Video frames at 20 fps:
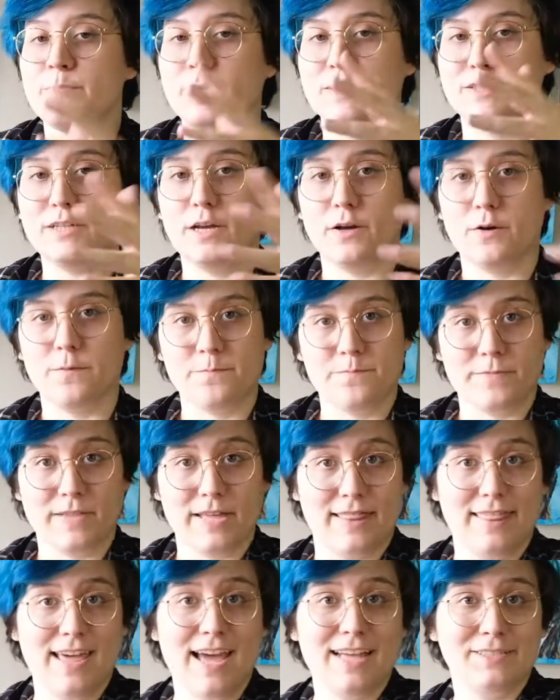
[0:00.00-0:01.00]
So
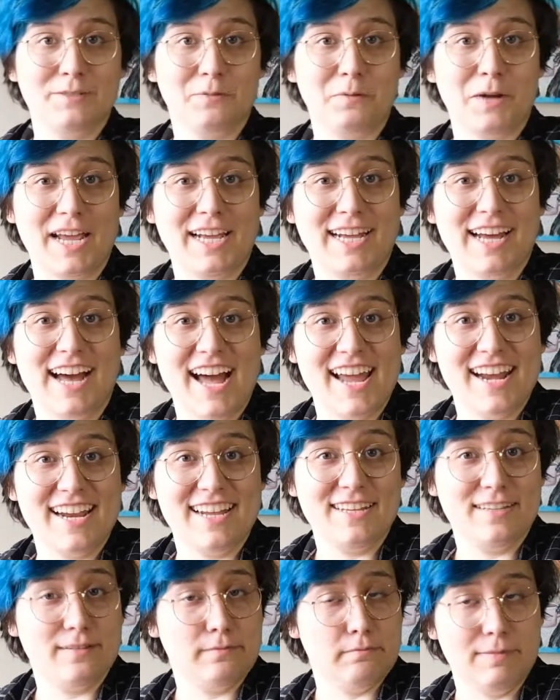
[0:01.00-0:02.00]
that's what I got
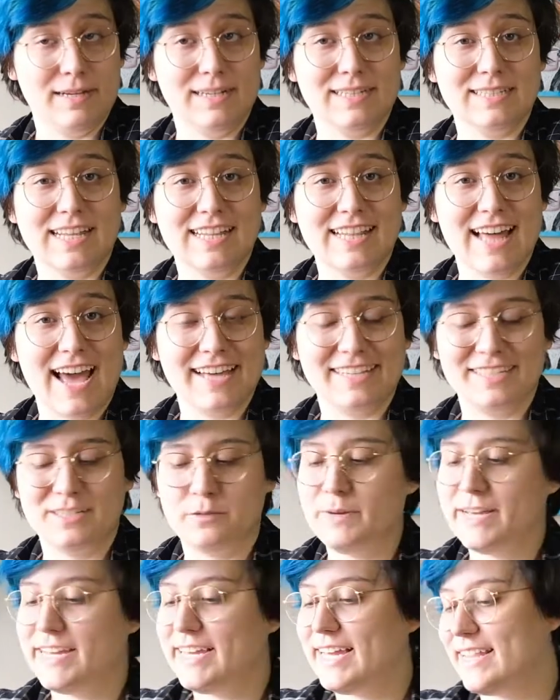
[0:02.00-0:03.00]
middle of
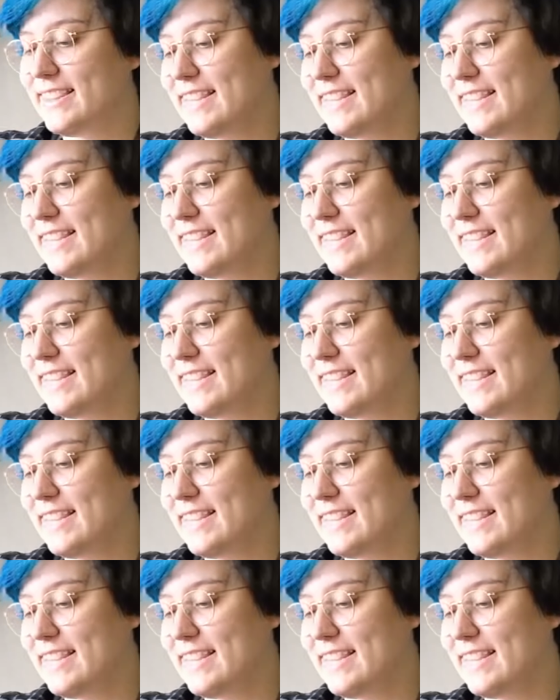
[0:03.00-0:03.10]
last week,